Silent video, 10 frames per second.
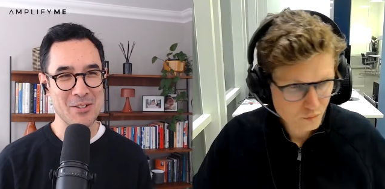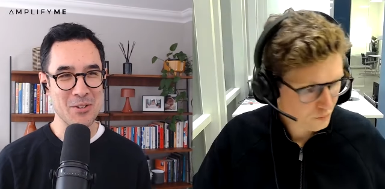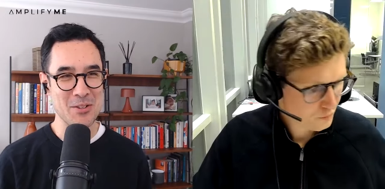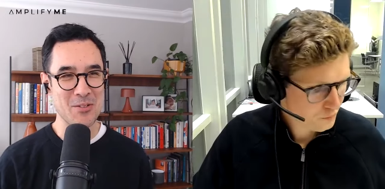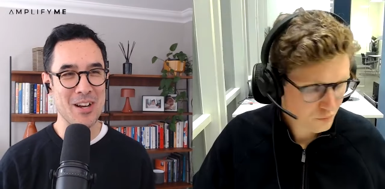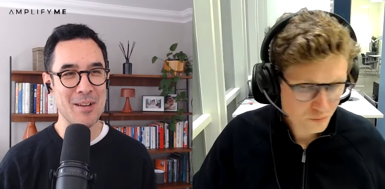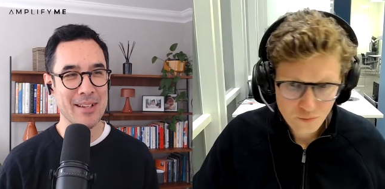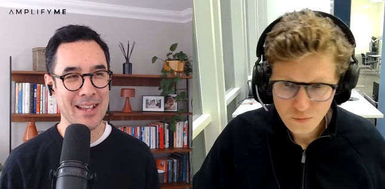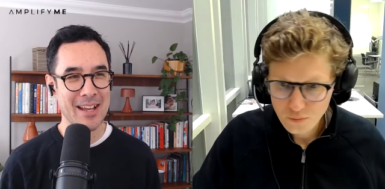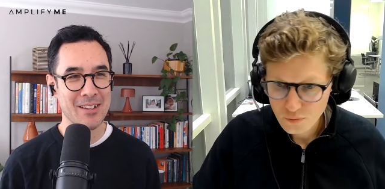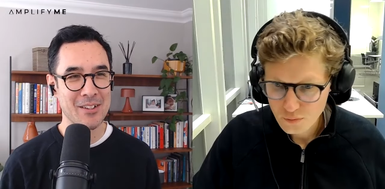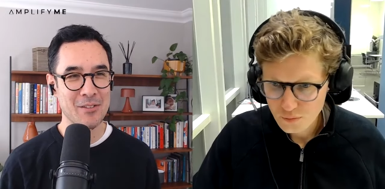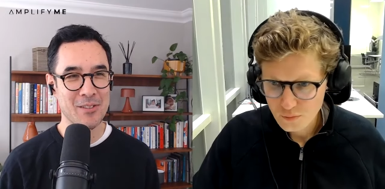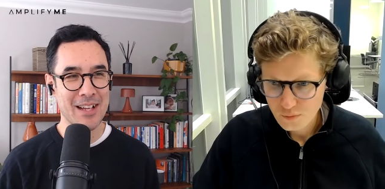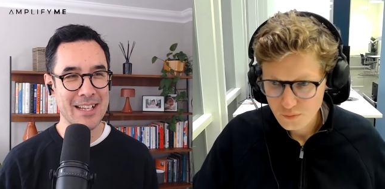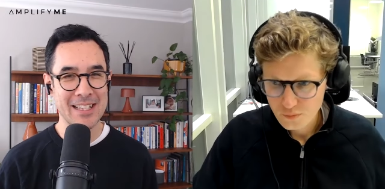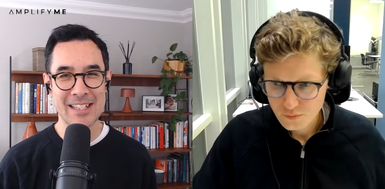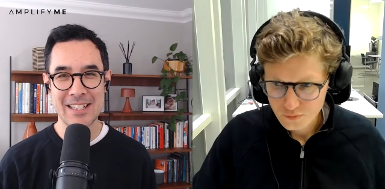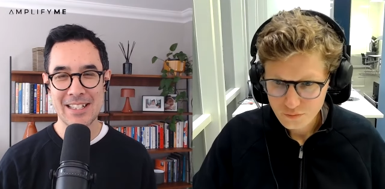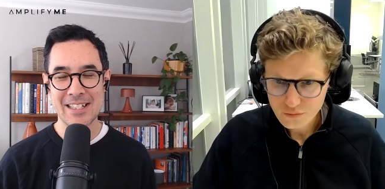Speaker 1: as you were describing that of like
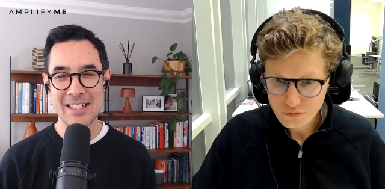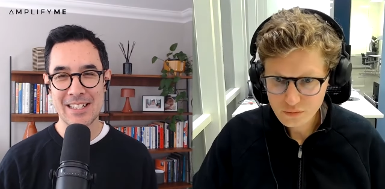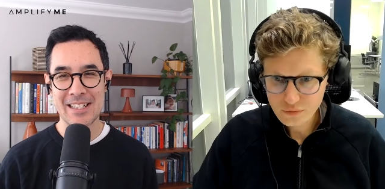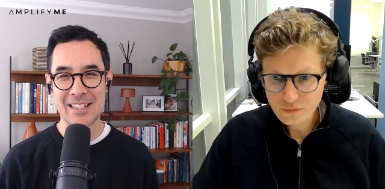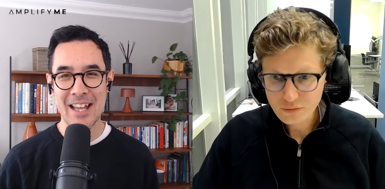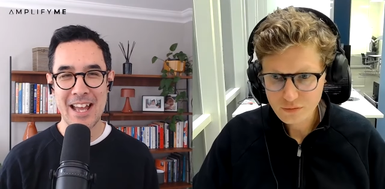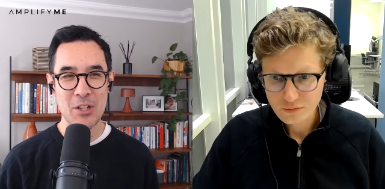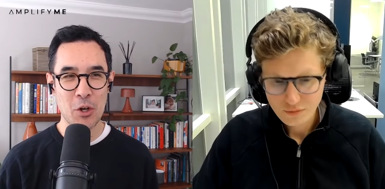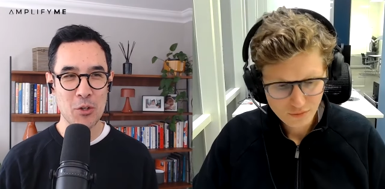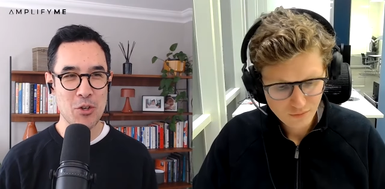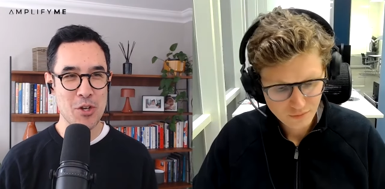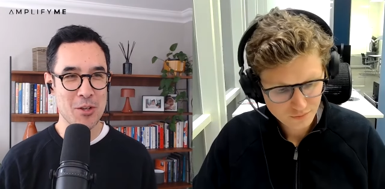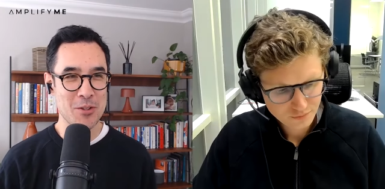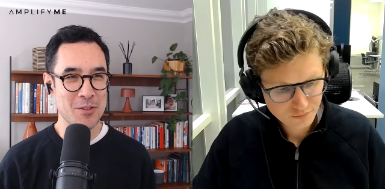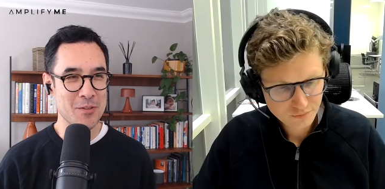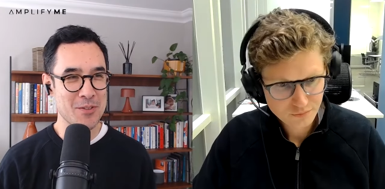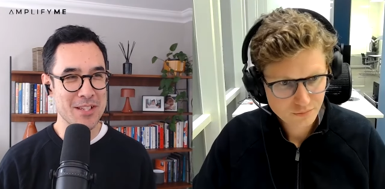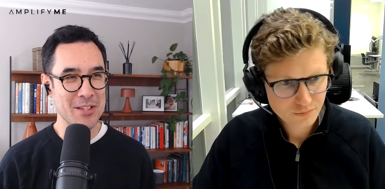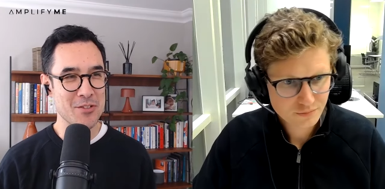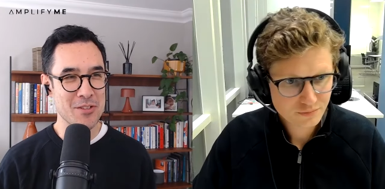the head honchos of
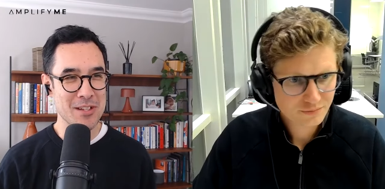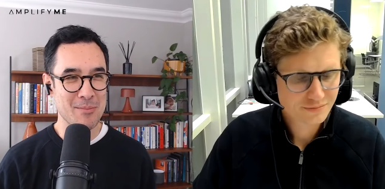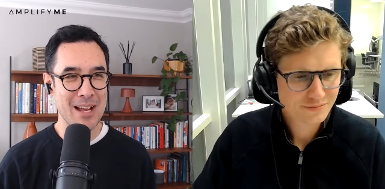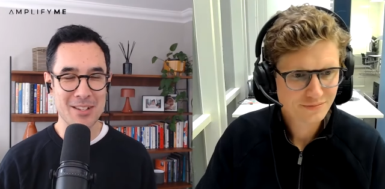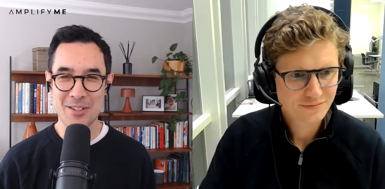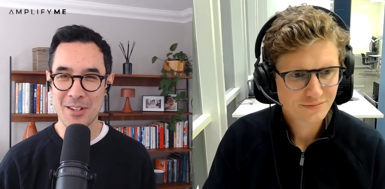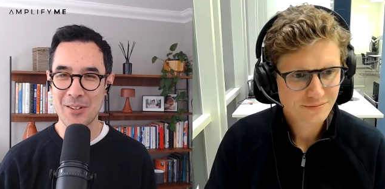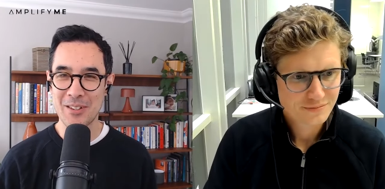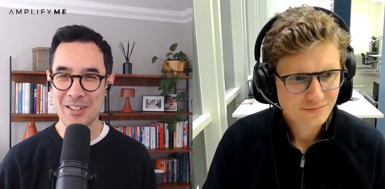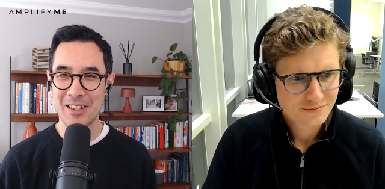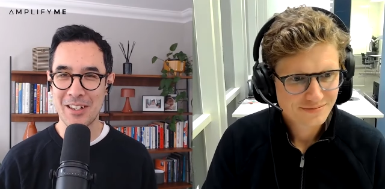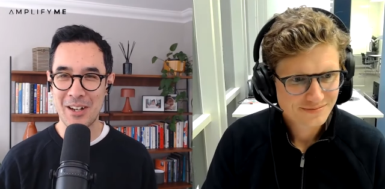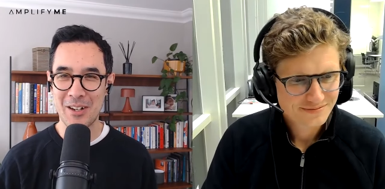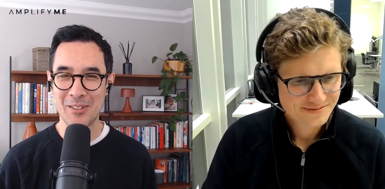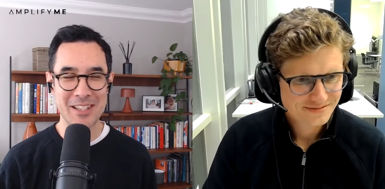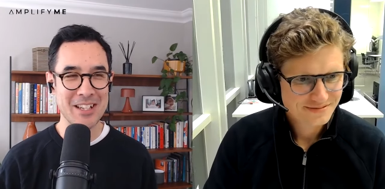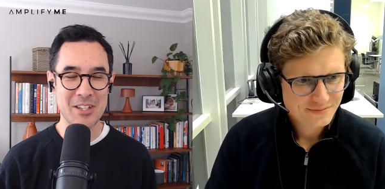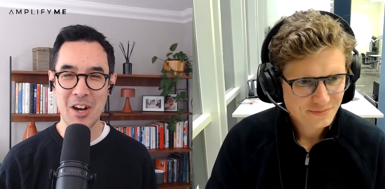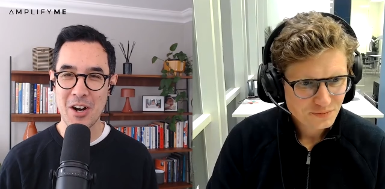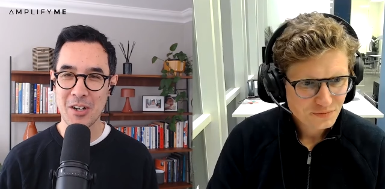Sixth Street, Blackstone, Carlisle in a
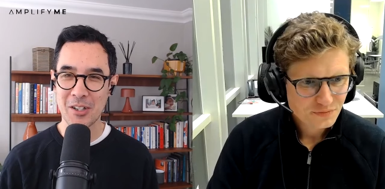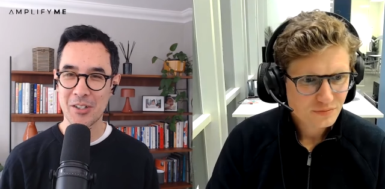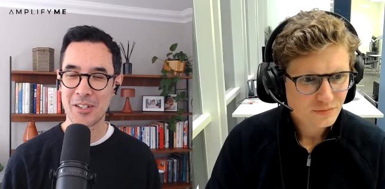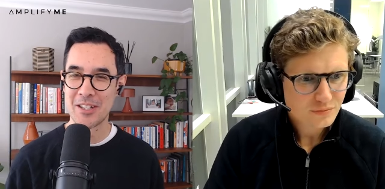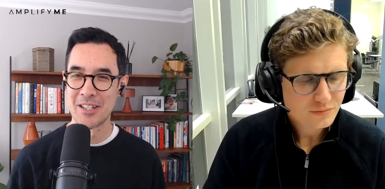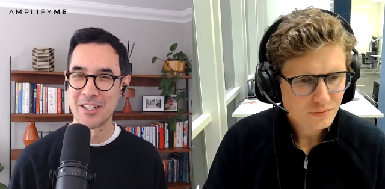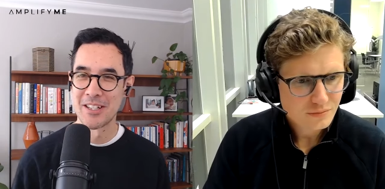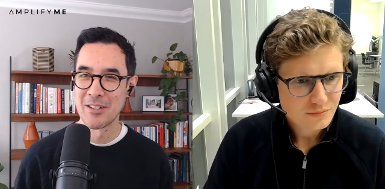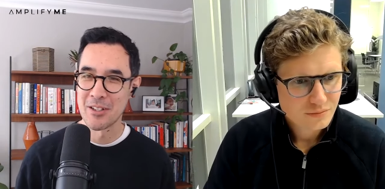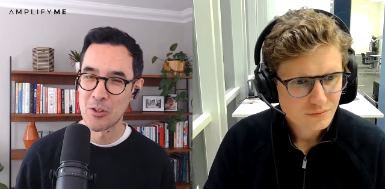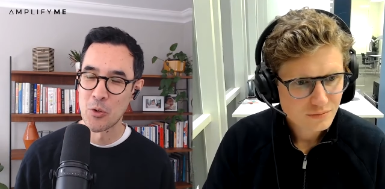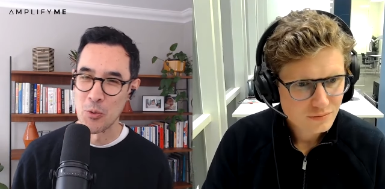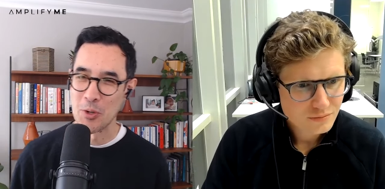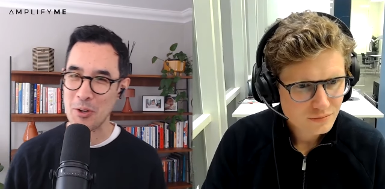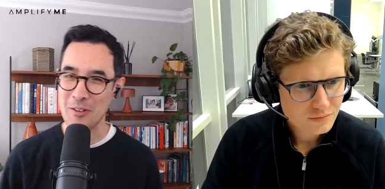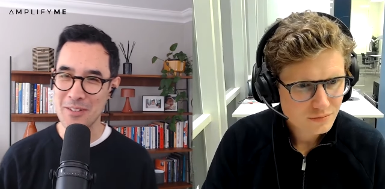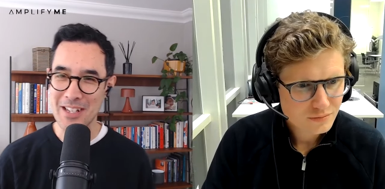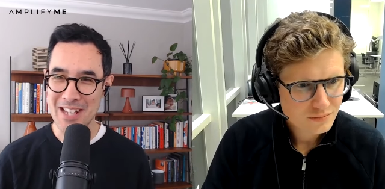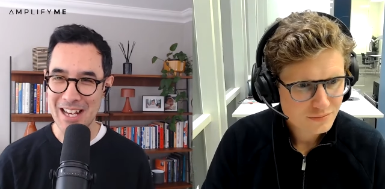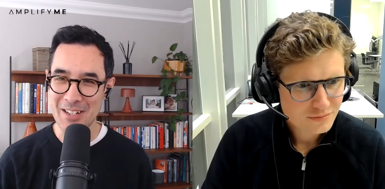dark corner of an
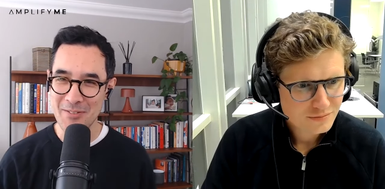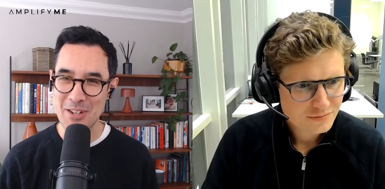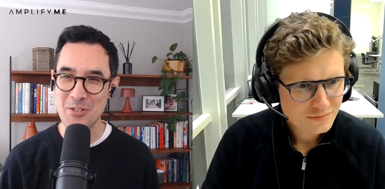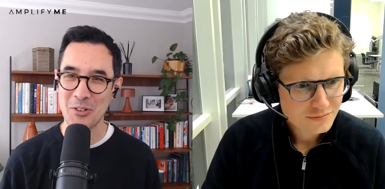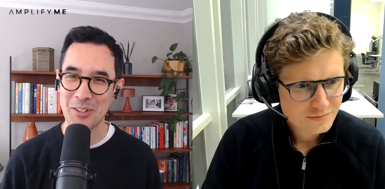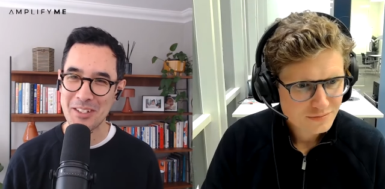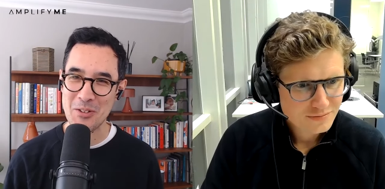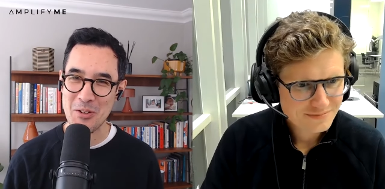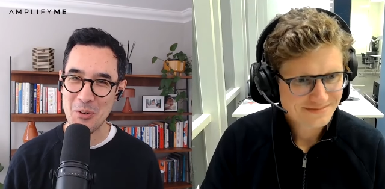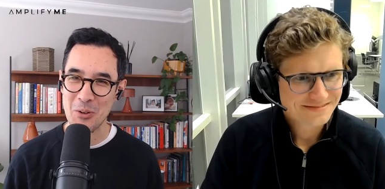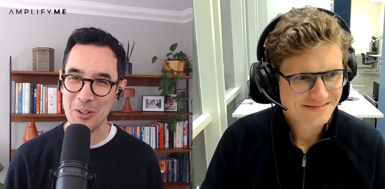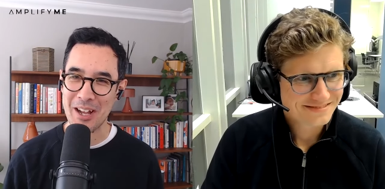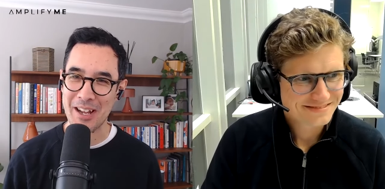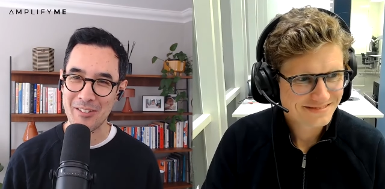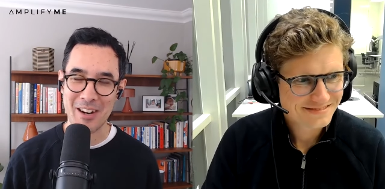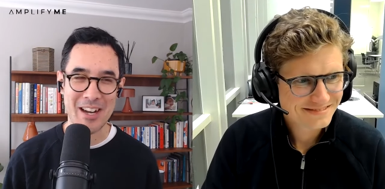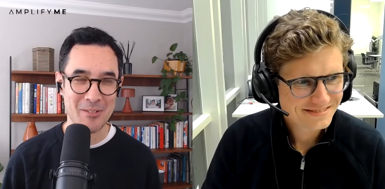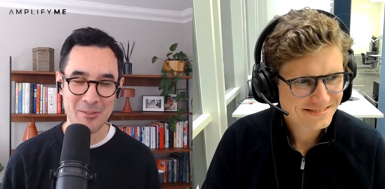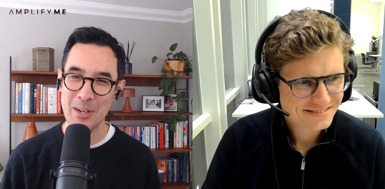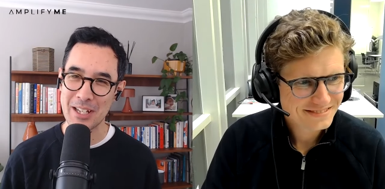Italian restaurant in New York going, right,
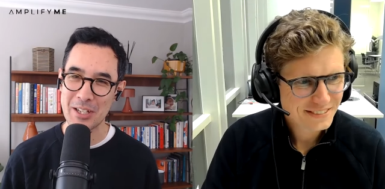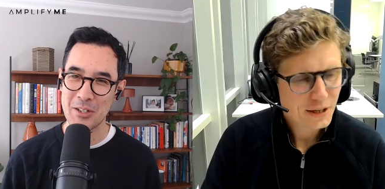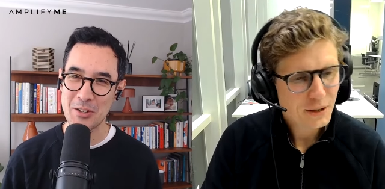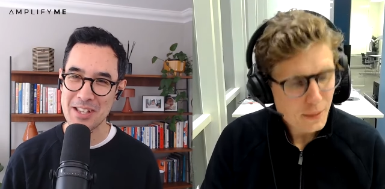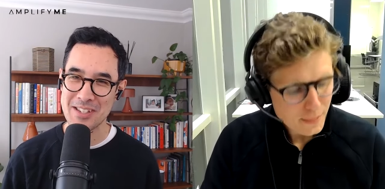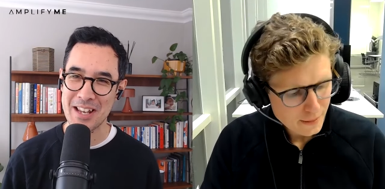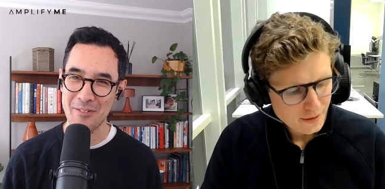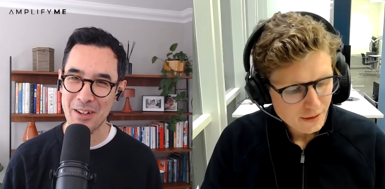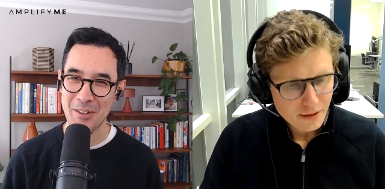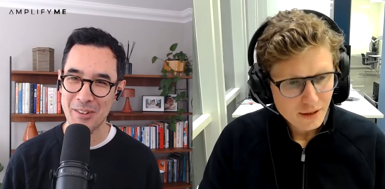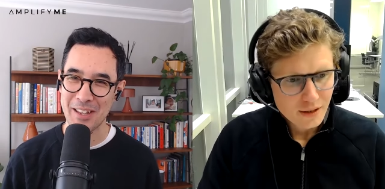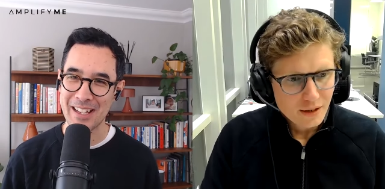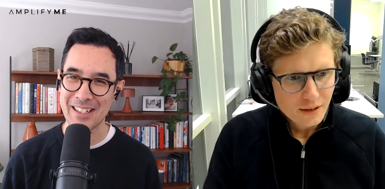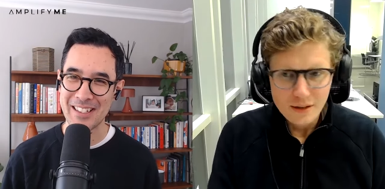we're going to do this NFL thing.